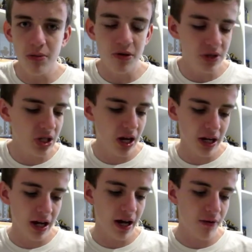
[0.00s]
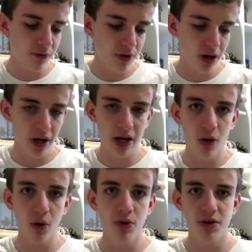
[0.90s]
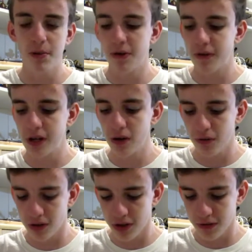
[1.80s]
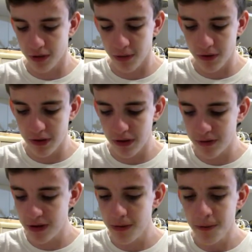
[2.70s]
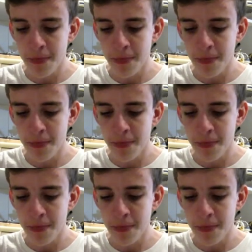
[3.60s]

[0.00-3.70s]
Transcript: movies I have done a whole separate video just for the movie review.